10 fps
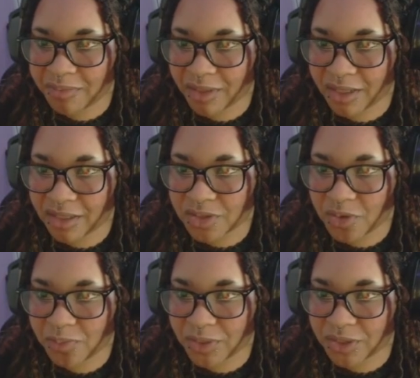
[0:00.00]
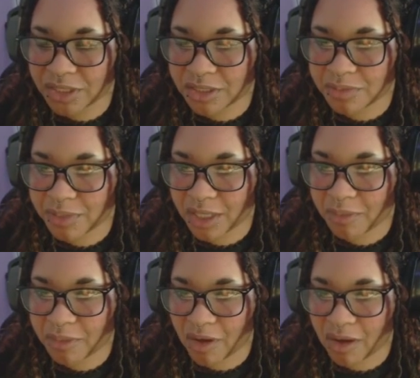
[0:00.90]
but this whole build is
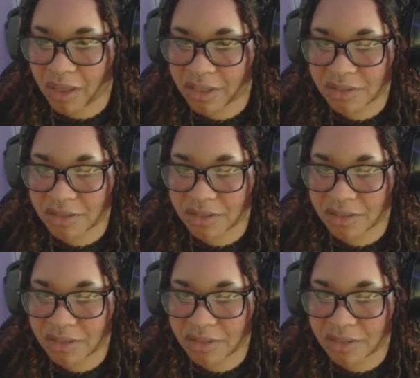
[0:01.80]
becoming odd,